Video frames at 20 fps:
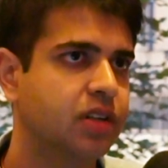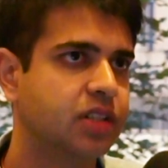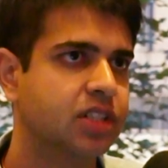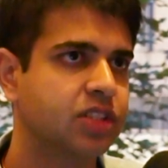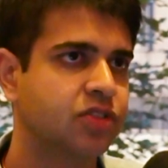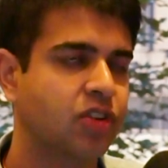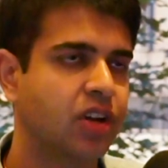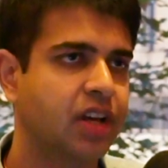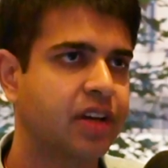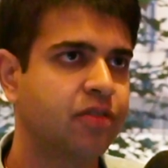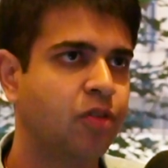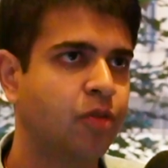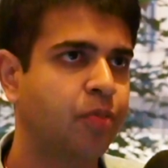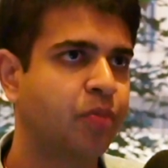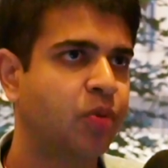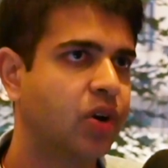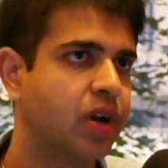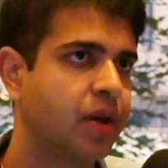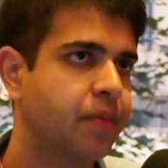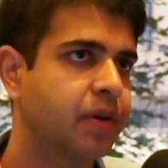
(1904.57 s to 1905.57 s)
just like for
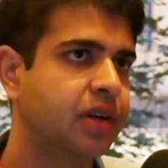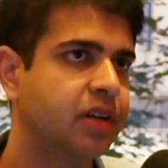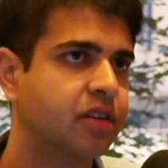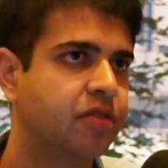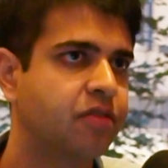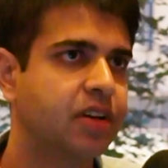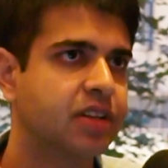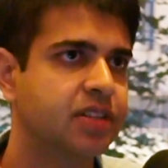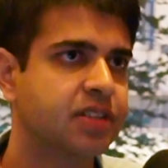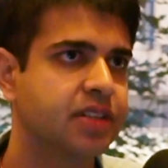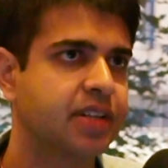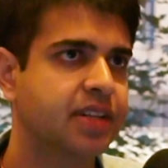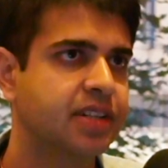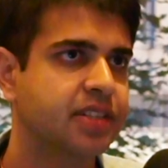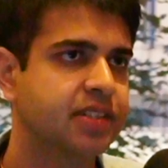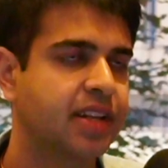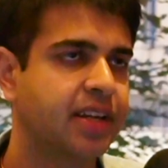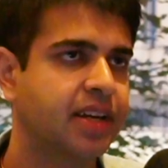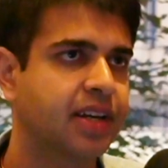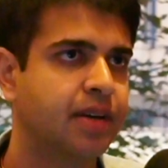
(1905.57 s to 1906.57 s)
prototyping
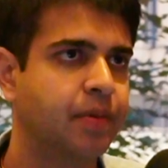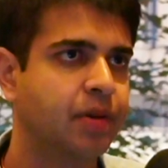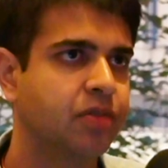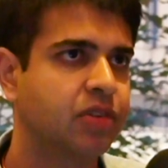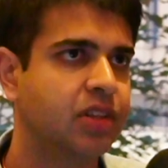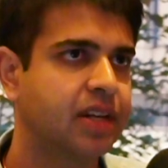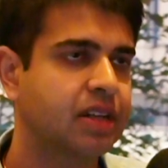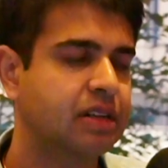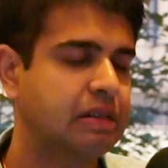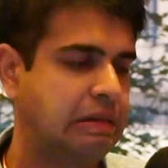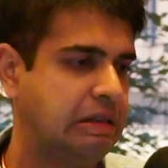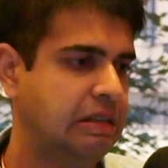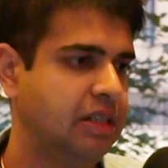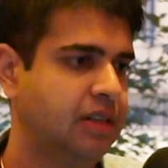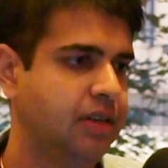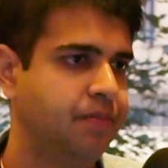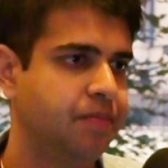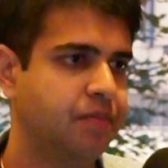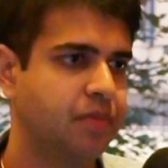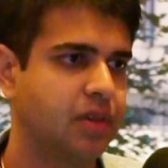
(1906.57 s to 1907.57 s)
interfaces and like coming with like
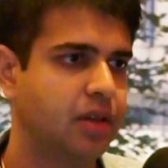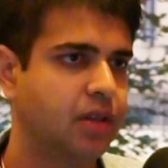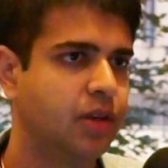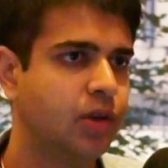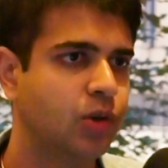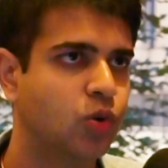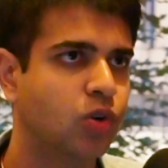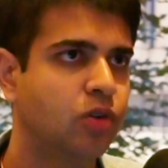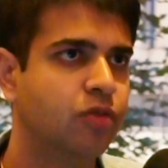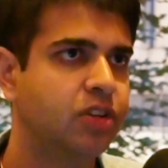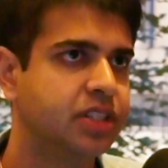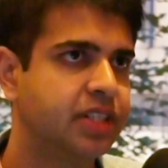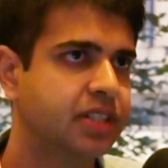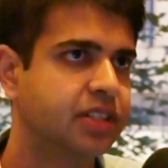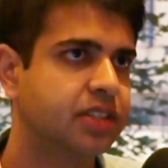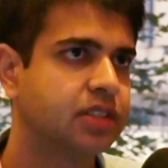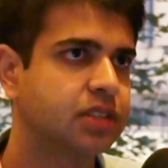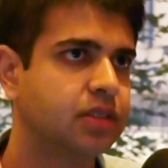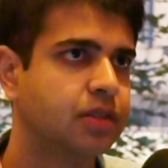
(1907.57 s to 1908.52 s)
new cool widgets.